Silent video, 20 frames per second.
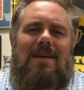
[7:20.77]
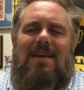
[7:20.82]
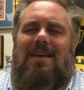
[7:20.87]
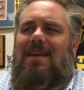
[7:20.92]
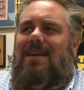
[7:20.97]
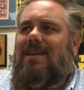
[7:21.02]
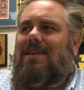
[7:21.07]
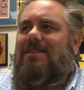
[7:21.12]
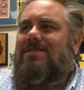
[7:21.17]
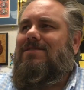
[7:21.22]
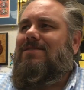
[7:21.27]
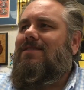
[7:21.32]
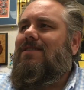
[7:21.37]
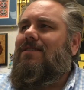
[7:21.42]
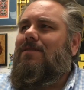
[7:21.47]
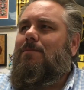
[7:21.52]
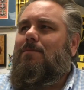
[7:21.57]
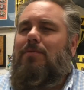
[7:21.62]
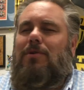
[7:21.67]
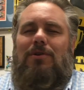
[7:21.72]
is
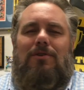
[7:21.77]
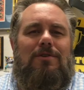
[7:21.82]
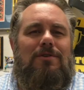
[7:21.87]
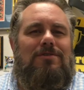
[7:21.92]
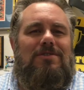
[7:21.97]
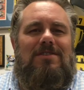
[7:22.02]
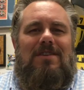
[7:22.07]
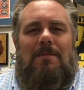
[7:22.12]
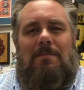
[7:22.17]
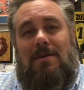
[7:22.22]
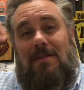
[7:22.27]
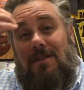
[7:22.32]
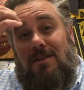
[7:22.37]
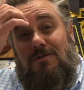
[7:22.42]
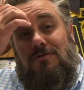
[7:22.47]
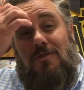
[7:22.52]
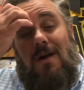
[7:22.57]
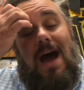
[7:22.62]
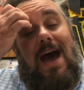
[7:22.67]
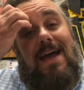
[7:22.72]
pull some of the
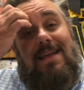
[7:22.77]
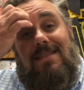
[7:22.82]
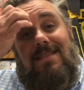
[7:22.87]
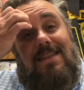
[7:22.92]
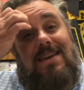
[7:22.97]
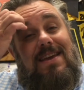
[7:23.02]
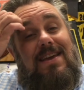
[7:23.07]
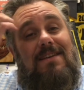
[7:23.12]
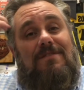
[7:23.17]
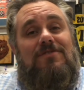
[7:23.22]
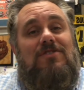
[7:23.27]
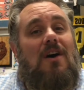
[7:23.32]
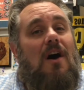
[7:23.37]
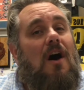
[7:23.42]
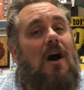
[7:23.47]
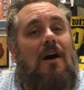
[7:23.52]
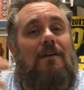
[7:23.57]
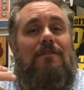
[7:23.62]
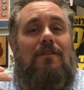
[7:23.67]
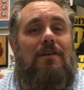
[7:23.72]
dried leaves
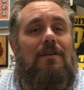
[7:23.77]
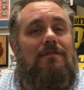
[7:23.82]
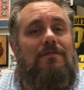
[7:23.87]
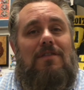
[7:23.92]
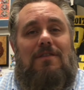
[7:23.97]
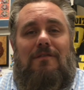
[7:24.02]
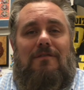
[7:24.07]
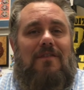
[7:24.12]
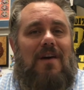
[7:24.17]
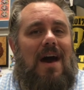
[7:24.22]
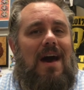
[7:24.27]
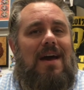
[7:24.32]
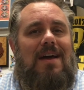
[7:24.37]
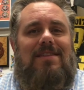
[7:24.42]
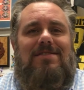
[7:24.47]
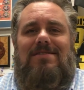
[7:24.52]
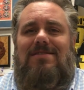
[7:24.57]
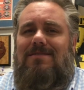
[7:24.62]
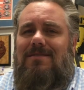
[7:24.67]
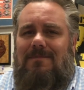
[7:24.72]
off of the
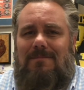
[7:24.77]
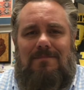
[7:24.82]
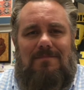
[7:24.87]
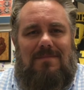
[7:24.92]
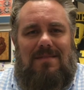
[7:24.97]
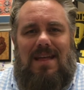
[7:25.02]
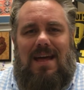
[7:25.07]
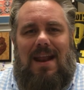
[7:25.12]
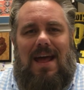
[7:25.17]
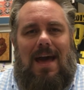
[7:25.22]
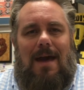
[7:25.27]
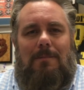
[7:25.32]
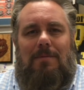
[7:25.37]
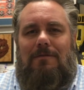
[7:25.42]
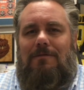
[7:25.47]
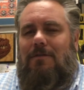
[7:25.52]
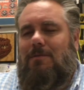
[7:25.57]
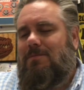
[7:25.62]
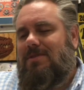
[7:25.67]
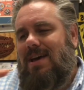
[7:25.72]
vines that
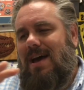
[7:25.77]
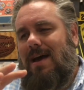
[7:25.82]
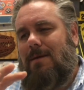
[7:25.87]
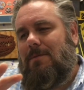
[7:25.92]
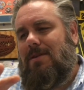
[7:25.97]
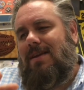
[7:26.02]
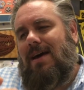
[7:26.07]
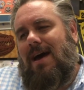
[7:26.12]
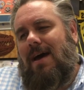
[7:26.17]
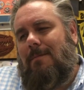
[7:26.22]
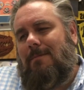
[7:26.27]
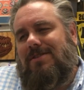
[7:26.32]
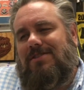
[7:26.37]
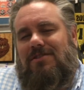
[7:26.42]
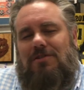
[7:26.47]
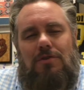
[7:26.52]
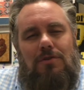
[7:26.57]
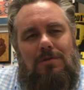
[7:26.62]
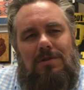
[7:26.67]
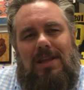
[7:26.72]
happen from time to time
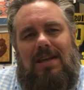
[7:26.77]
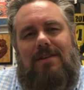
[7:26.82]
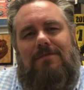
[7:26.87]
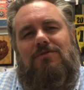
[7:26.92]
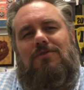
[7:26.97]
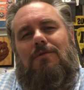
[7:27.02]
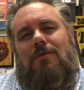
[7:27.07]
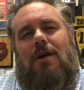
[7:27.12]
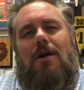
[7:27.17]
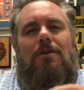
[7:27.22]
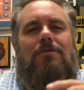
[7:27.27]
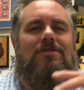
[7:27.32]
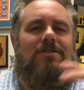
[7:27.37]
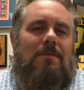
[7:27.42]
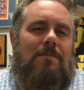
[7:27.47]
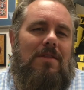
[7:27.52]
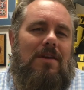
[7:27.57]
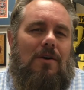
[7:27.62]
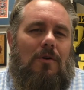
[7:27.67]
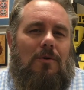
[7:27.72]
as new leaves grow.
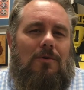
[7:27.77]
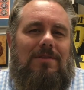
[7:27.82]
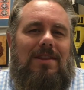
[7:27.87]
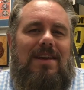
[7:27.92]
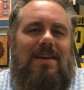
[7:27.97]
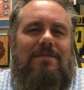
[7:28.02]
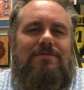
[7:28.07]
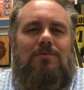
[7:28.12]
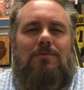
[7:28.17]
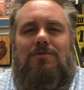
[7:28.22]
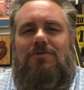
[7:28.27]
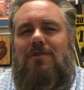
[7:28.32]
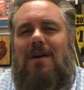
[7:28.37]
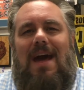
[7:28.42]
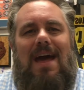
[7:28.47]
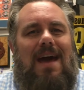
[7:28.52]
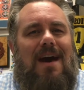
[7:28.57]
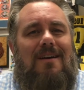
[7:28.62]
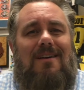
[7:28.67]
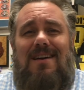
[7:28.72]
Some of the old leaves will
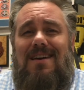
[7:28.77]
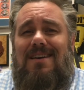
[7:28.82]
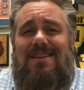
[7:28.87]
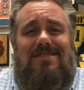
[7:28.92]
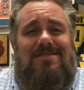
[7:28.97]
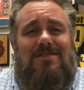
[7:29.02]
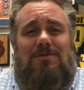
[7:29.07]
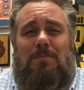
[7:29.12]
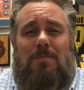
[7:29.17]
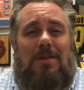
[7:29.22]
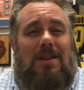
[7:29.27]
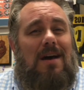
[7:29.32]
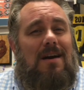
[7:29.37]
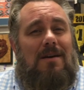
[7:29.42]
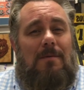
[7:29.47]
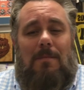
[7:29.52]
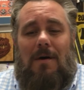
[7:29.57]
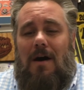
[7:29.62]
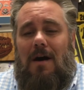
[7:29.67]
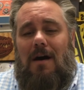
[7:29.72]
dry out. Just pluck
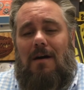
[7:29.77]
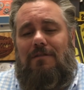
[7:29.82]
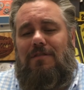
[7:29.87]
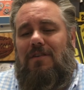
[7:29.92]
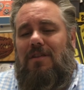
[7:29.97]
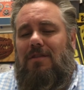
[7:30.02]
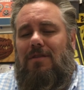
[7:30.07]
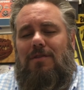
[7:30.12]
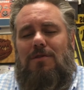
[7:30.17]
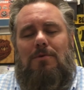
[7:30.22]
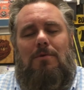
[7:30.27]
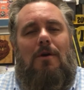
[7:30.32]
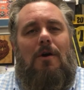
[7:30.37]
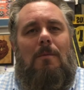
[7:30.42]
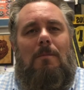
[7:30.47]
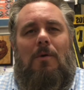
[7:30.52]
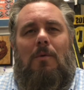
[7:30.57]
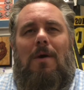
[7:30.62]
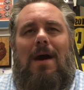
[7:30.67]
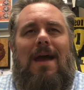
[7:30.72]
them off and throw
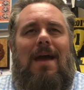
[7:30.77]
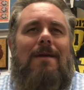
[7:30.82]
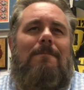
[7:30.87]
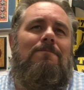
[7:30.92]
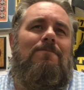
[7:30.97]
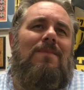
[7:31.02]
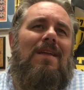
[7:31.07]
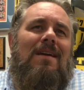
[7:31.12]
them away.